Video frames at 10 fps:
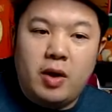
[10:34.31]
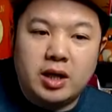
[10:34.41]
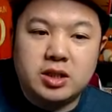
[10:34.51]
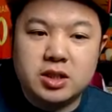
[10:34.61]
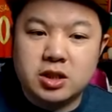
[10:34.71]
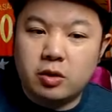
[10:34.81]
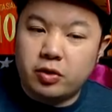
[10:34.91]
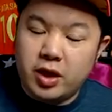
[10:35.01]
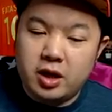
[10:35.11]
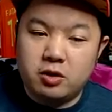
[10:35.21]
I just don't
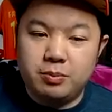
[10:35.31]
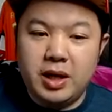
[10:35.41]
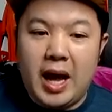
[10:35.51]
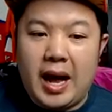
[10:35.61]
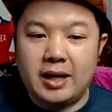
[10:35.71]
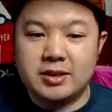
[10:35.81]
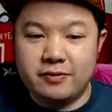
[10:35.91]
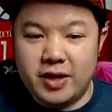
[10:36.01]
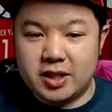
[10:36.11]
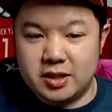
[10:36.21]
think he'll be as
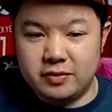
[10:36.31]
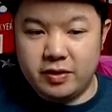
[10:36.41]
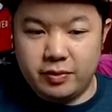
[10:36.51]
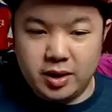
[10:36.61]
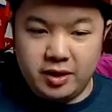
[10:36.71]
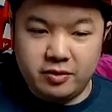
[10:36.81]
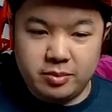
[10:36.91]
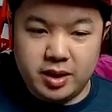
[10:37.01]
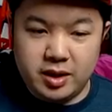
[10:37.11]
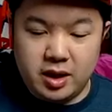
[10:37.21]
effective if we leave
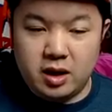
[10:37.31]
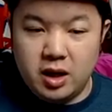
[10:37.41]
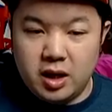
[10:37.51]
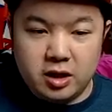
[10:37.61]
him in there.